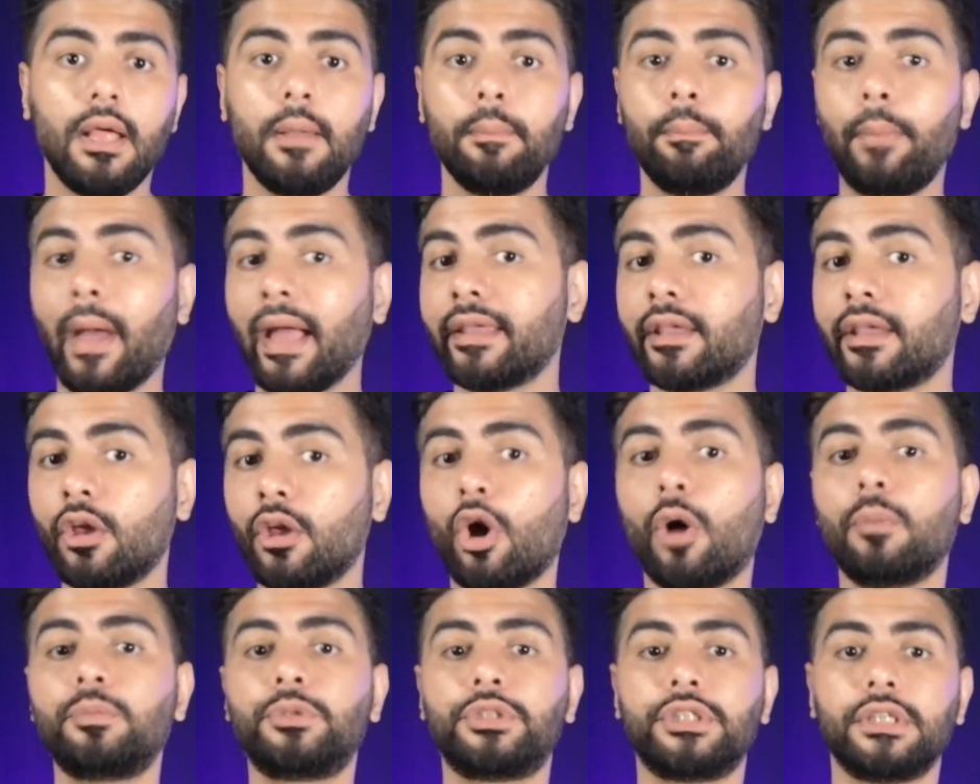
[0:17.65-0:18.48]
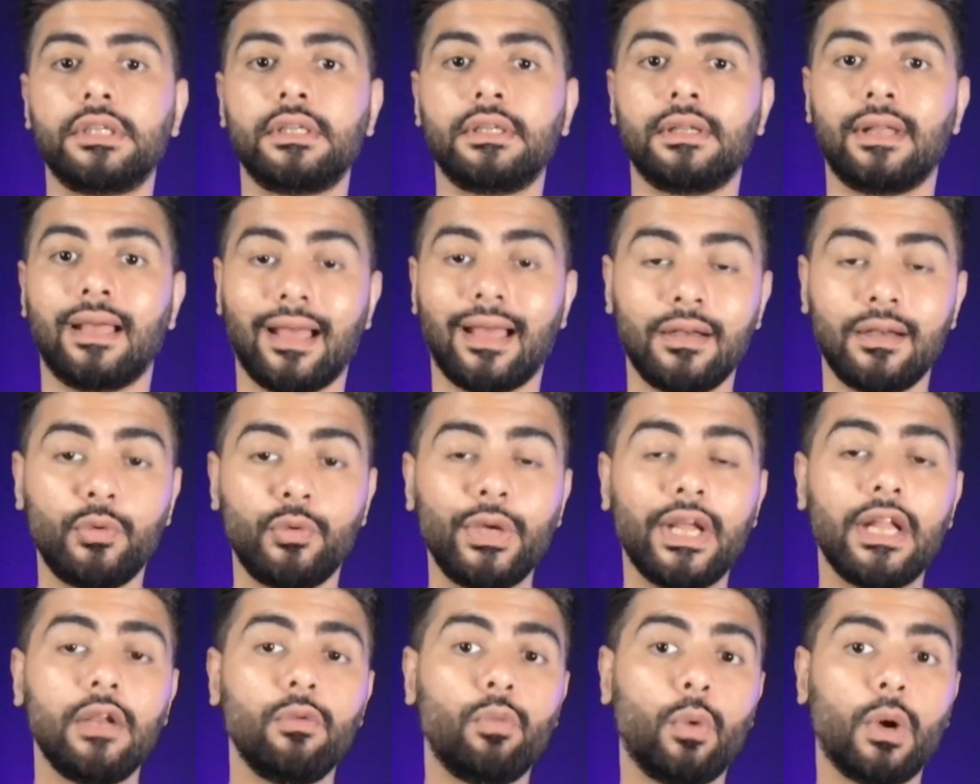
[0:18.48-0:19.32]
banking option, and
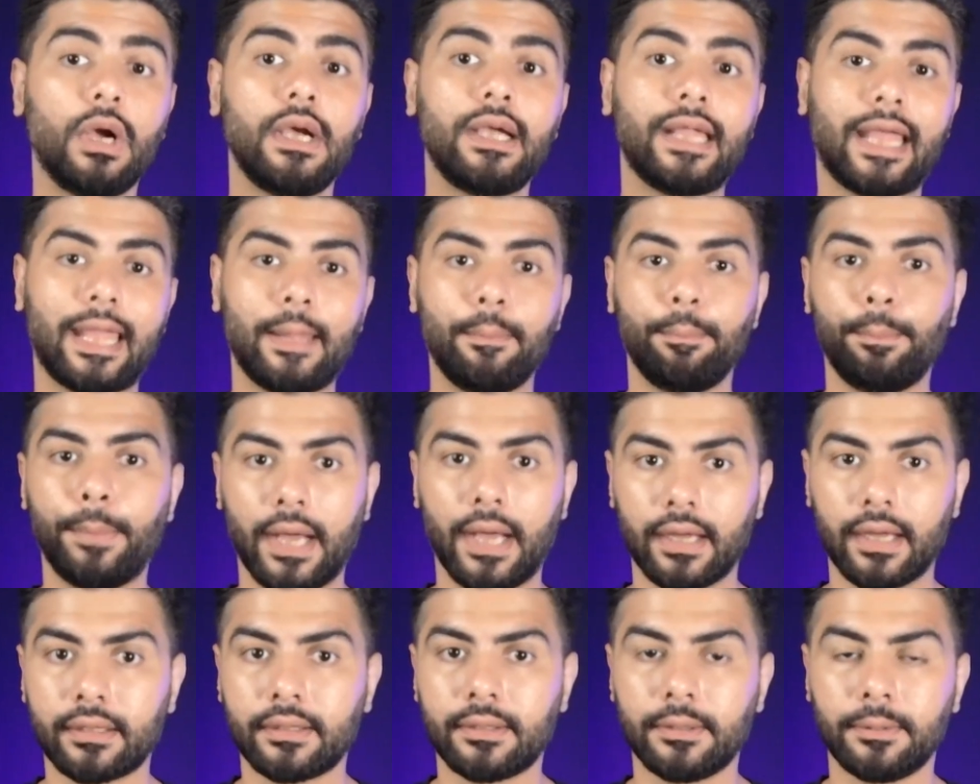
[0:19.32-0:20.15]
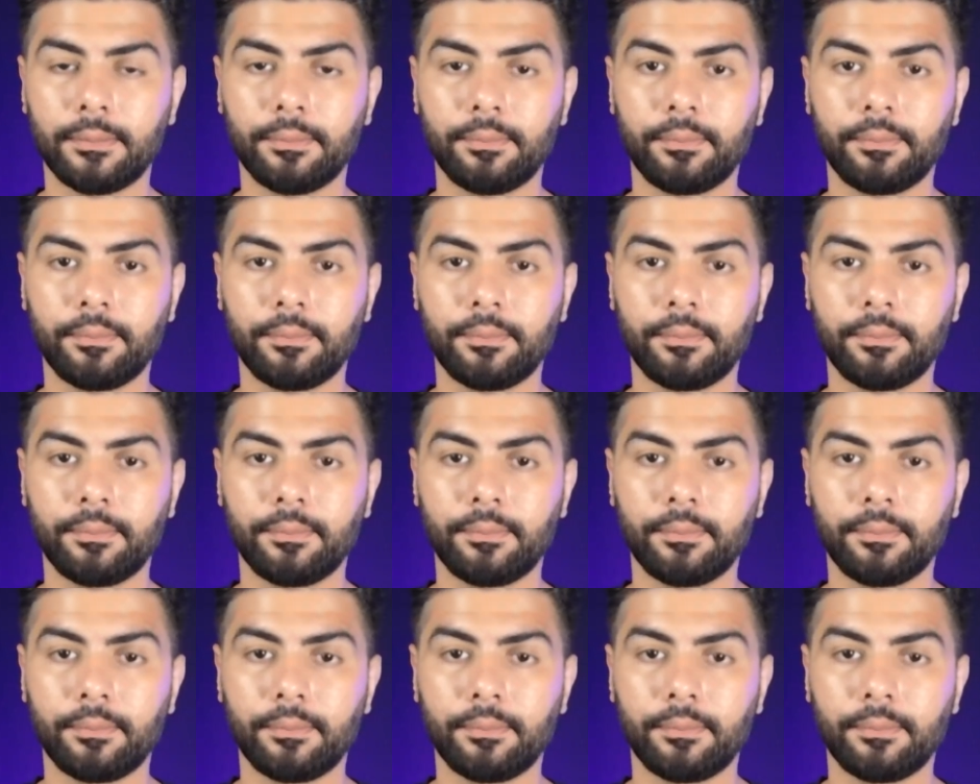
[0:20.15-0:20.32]
real-world impact.